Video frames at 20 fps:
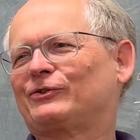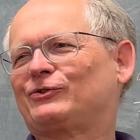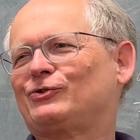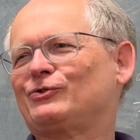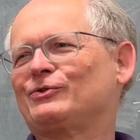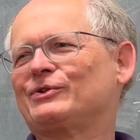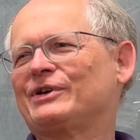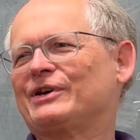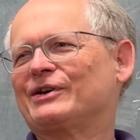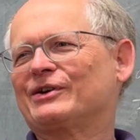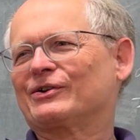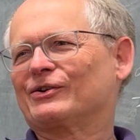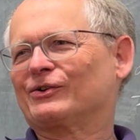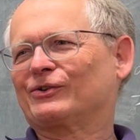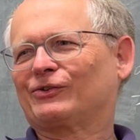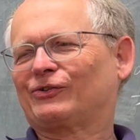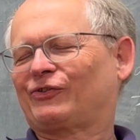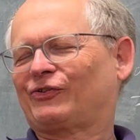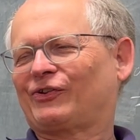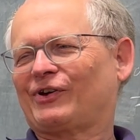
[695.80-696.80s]
2
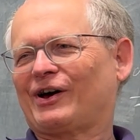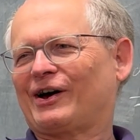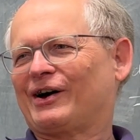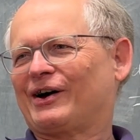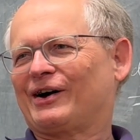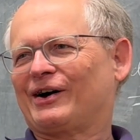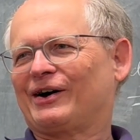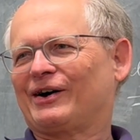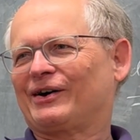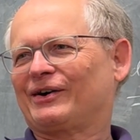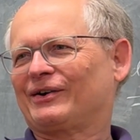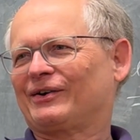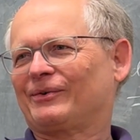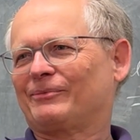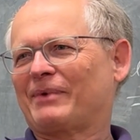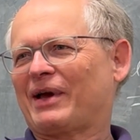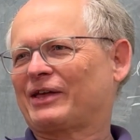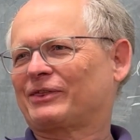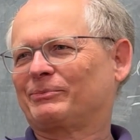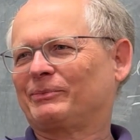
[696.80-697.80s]
years,
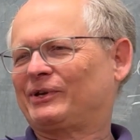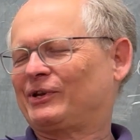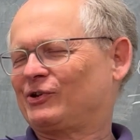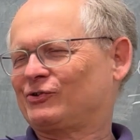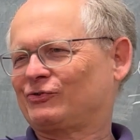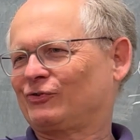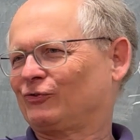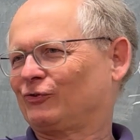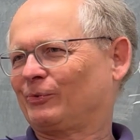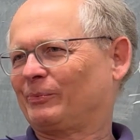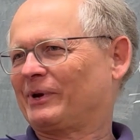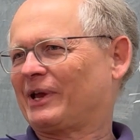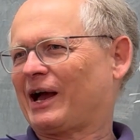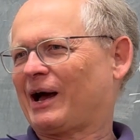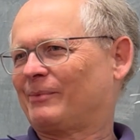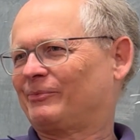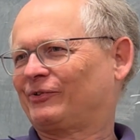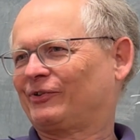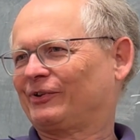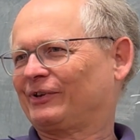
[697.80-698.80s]
mathematicians will be
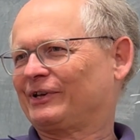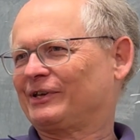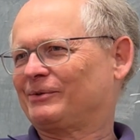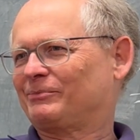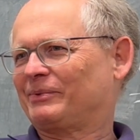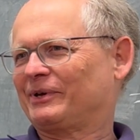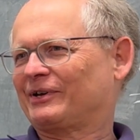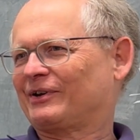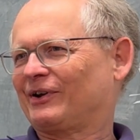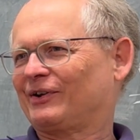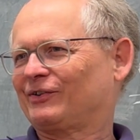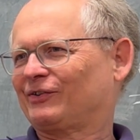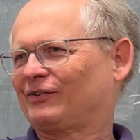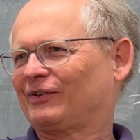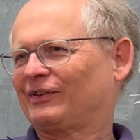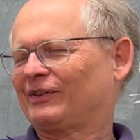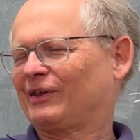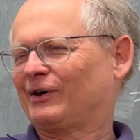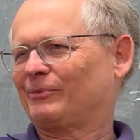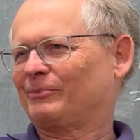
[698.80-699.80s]
obsolete because
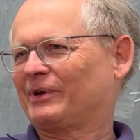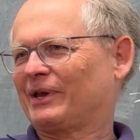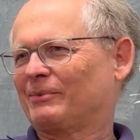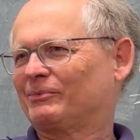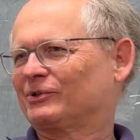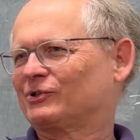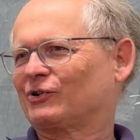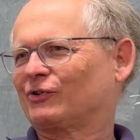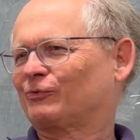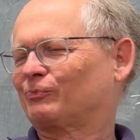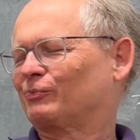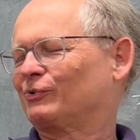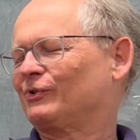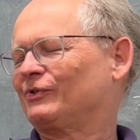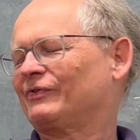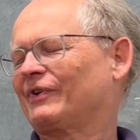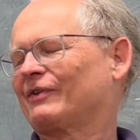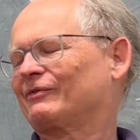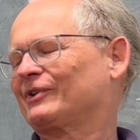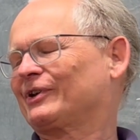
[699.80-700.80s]
they'll be able to just
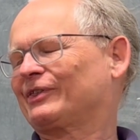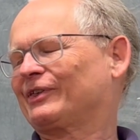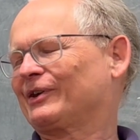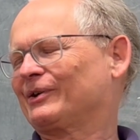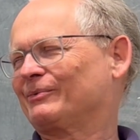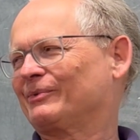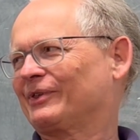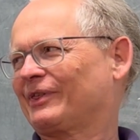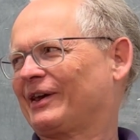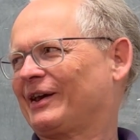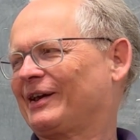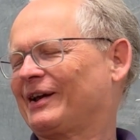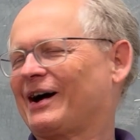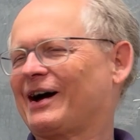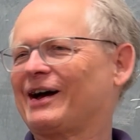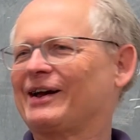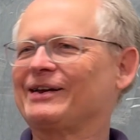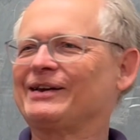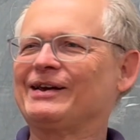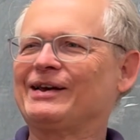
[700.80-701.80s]
prove everything with
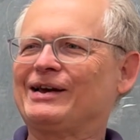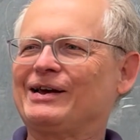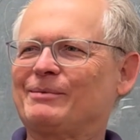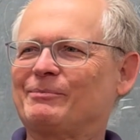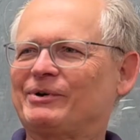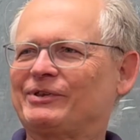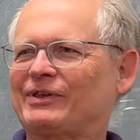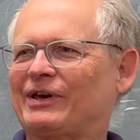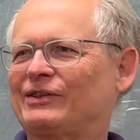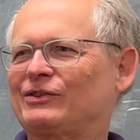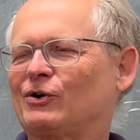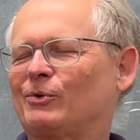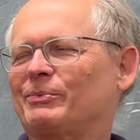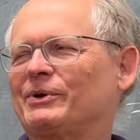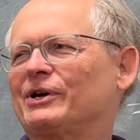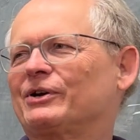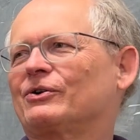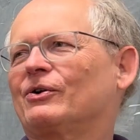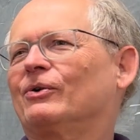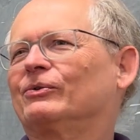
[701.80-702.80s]
AI. But then there'll
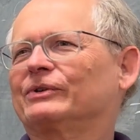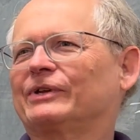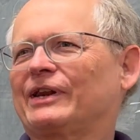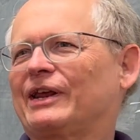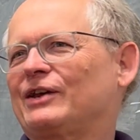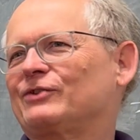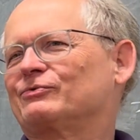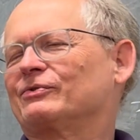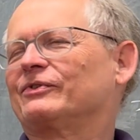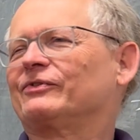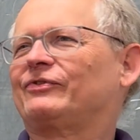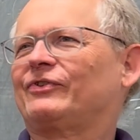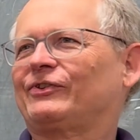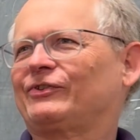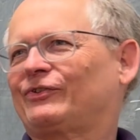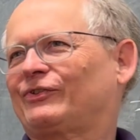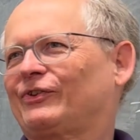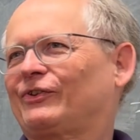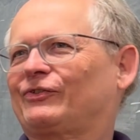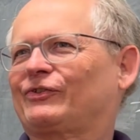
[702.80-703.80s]
be a golden age when
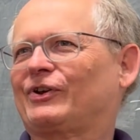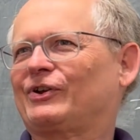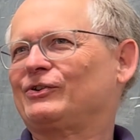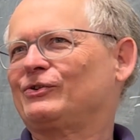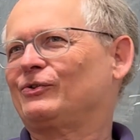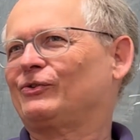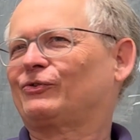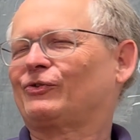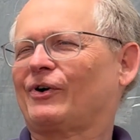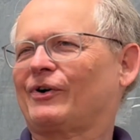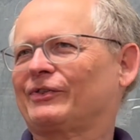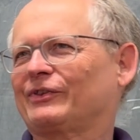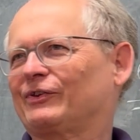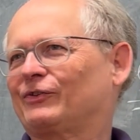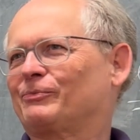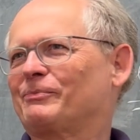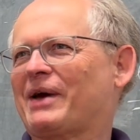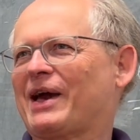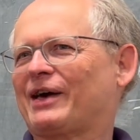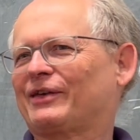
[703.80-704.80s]
physicists can use all
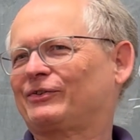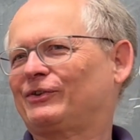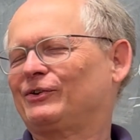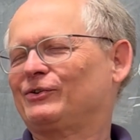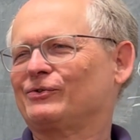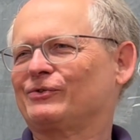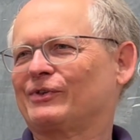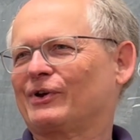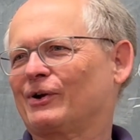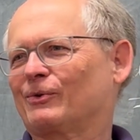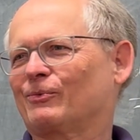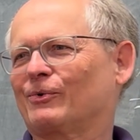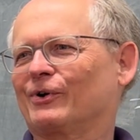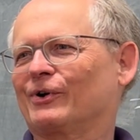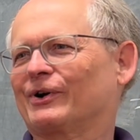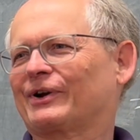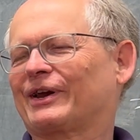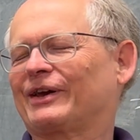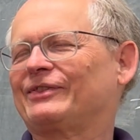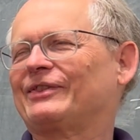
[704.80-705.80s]
this math to do their
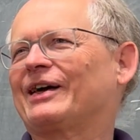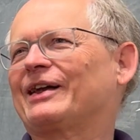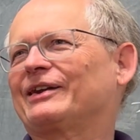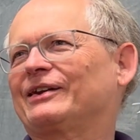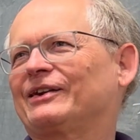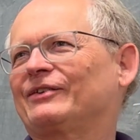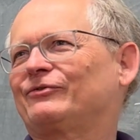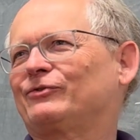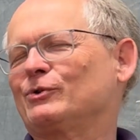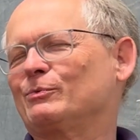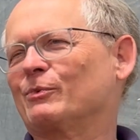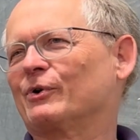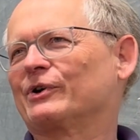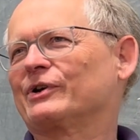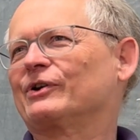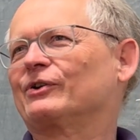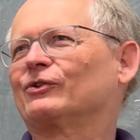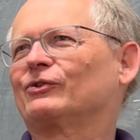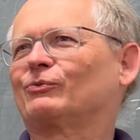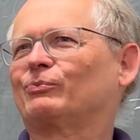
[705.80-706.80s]
work, and then in a few more
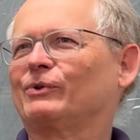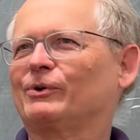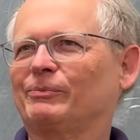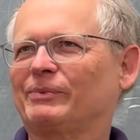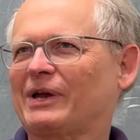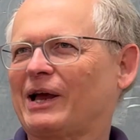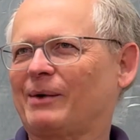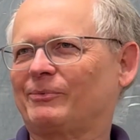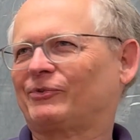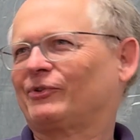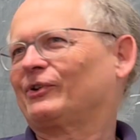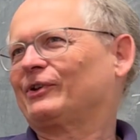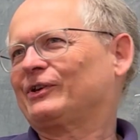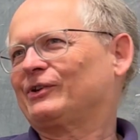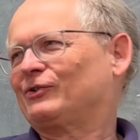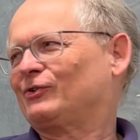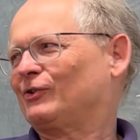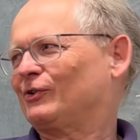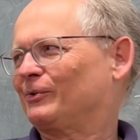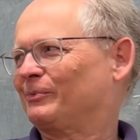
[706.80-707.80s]
years, we'll be
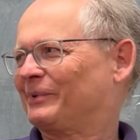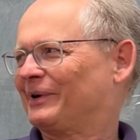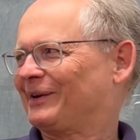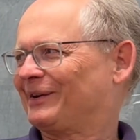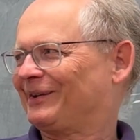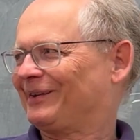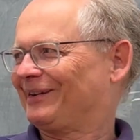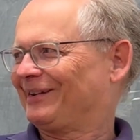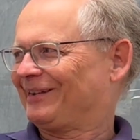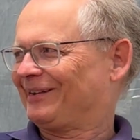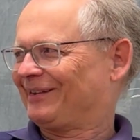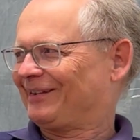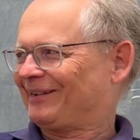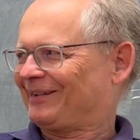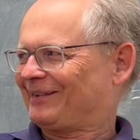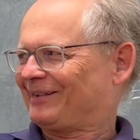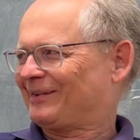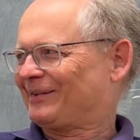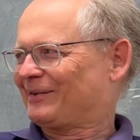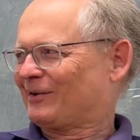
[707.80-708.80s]
obsolete too. But
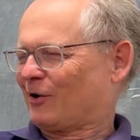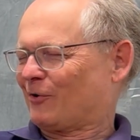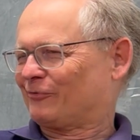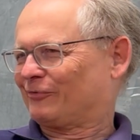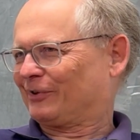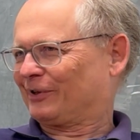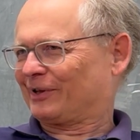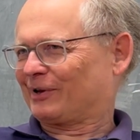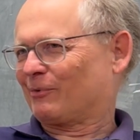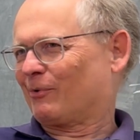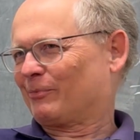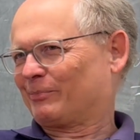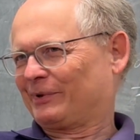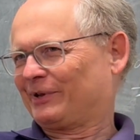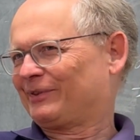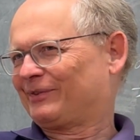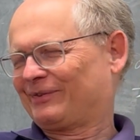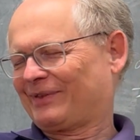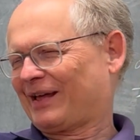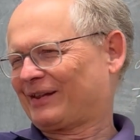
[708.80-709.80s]
hopefully, it won't
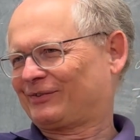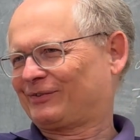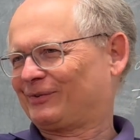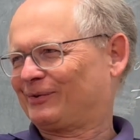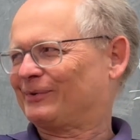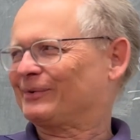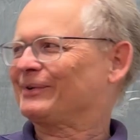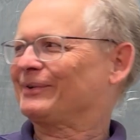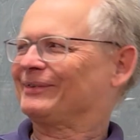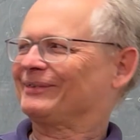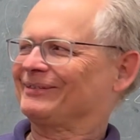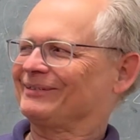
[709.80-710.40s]
be that soon.